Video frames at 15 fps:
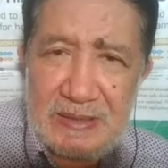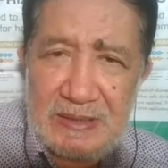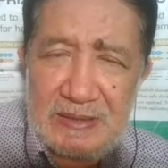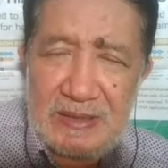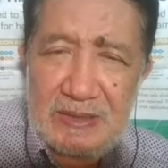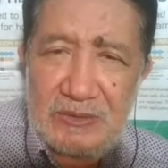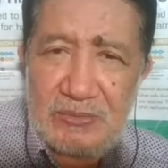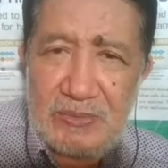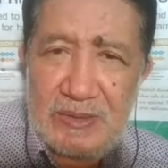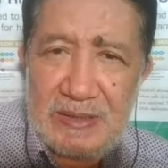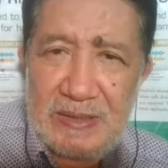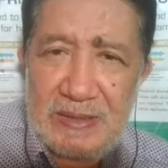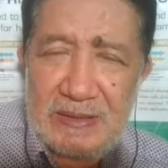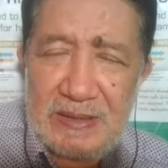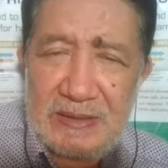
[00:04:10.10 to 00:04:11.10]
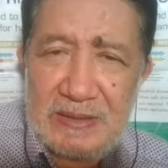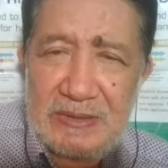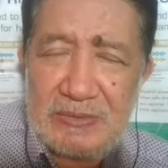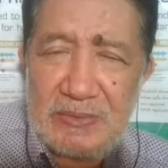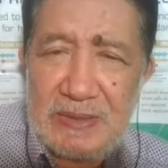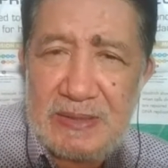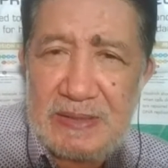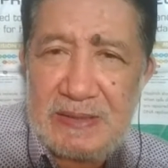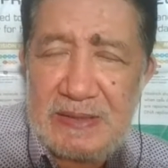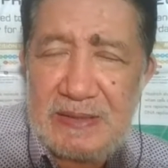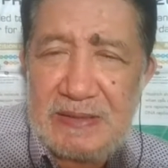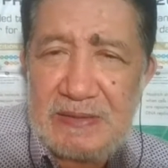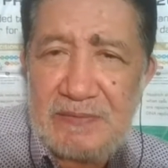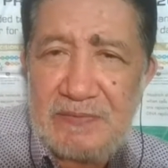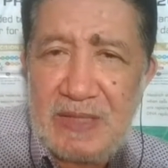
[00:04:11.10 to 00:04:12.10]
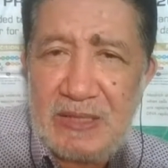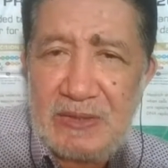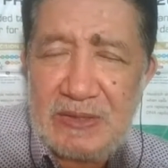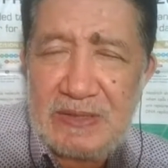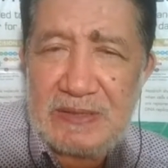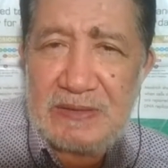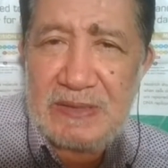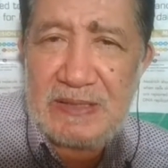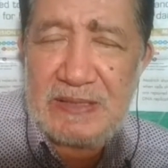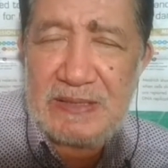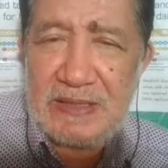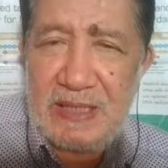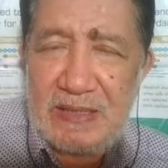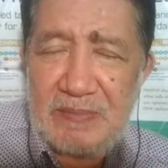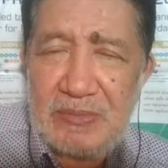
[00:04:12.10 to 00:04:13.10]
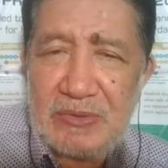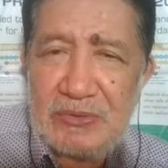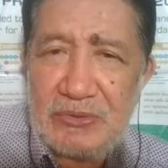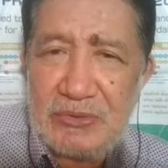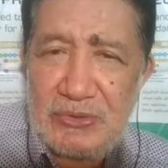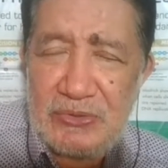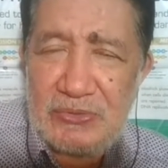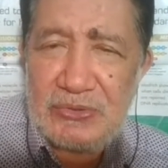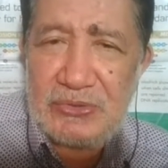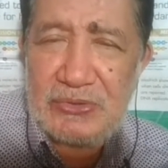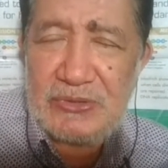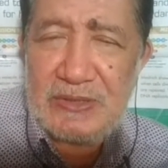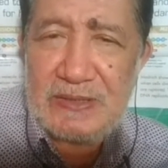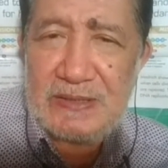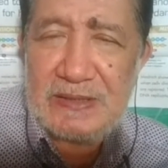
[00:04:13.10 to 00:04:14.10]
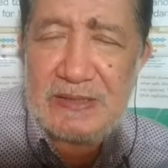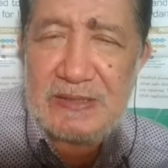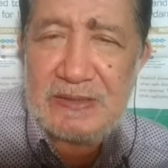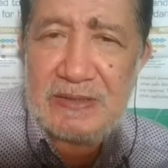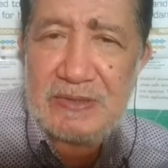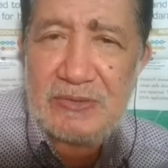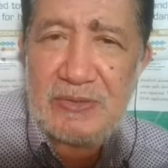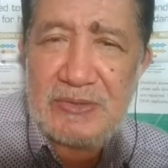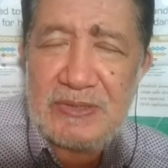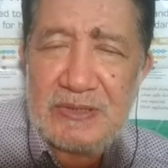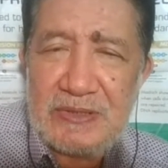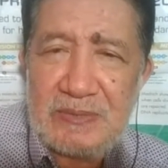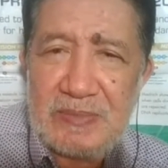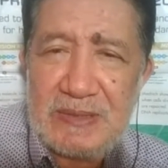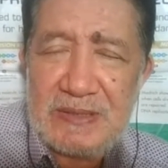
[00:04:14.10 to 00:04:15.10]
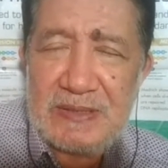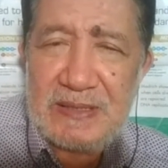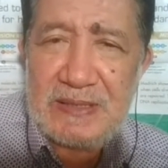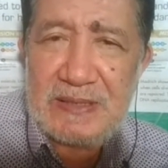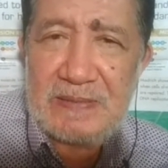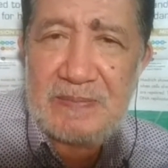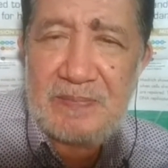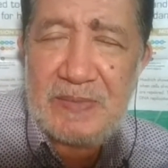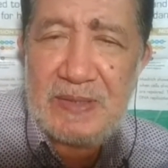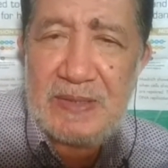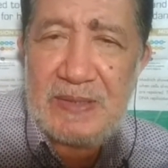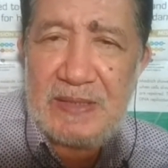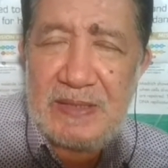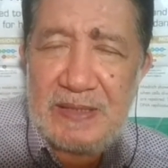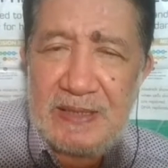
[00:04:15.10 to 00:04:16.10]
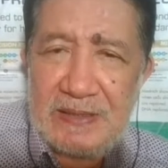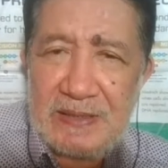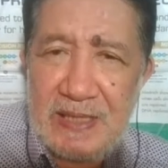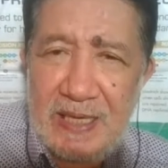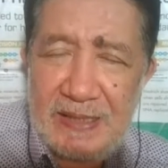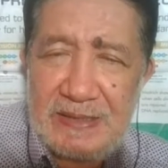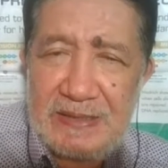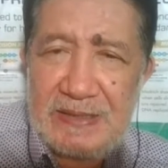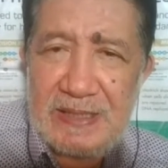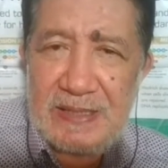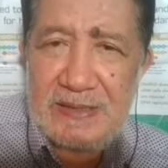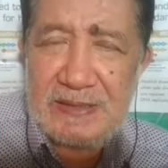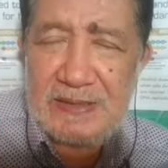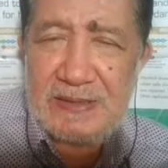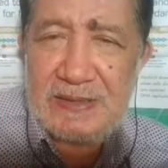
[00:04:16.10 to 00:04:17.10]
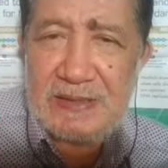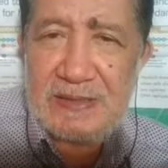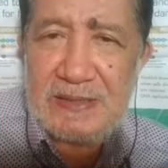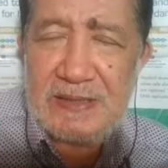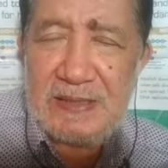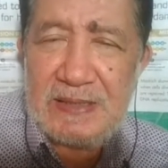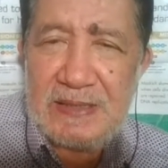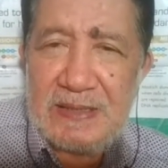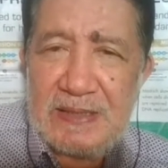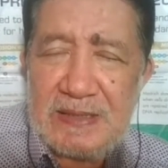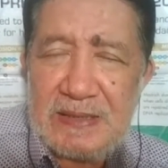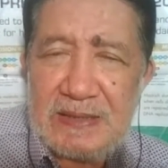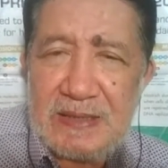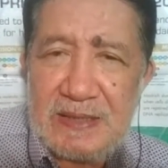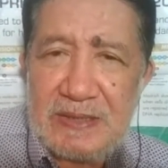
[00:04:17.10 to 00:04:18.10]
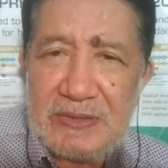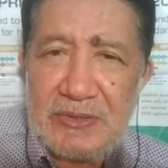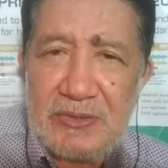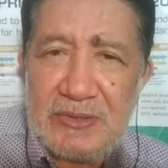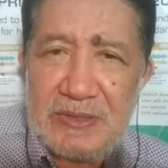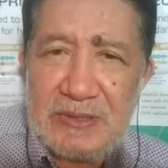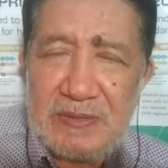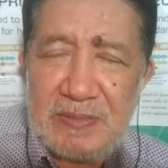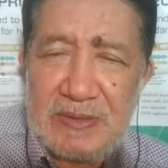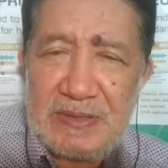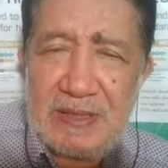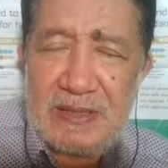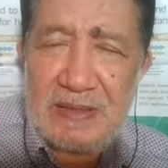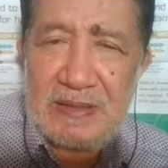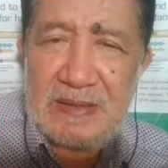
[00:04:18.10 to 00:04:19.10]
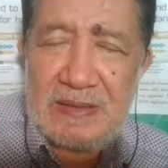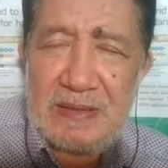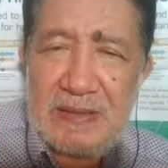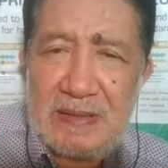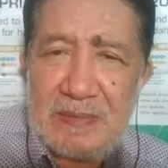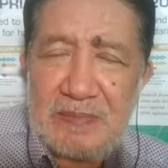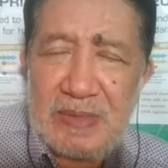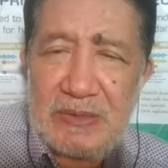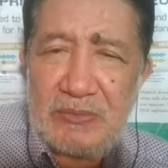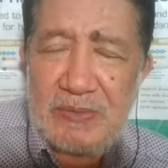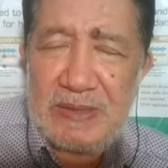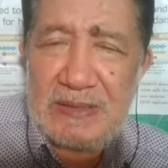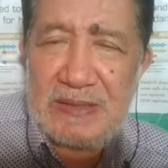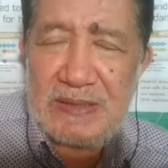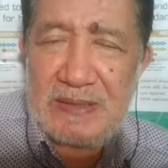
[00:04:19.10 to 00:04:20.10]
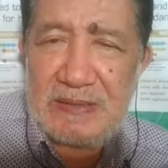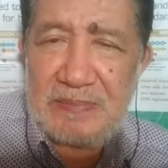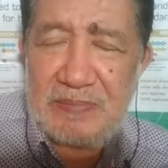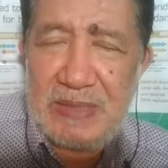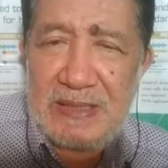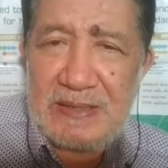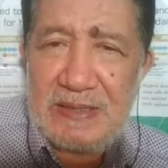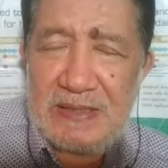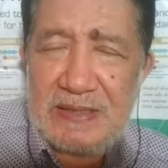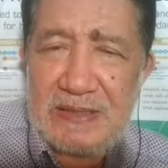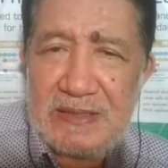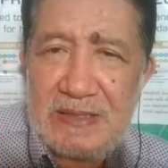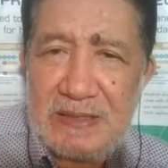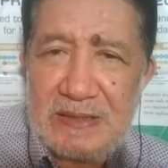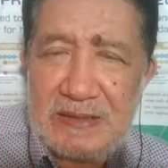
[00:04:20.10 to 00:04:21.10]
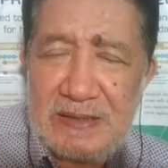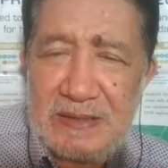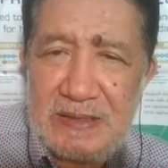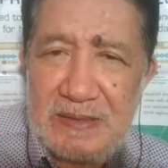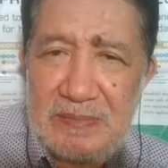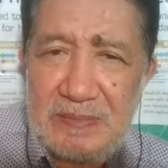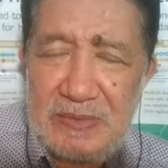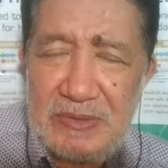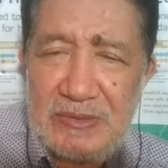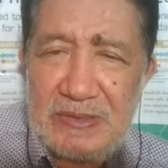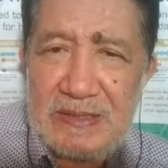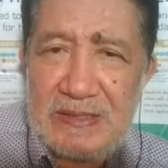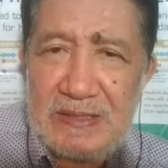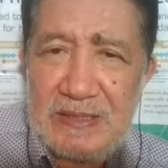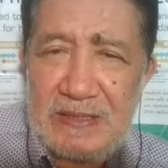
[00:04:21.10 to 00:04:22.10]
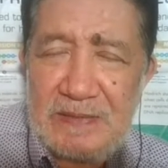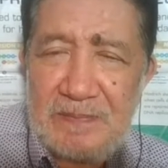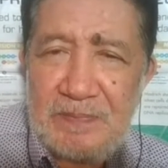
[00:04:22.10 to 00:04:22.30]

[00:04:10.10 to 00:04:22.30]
That is why the virus is able to use the resources of the cell. It hijacks the resources of the cell. But when the body's immunity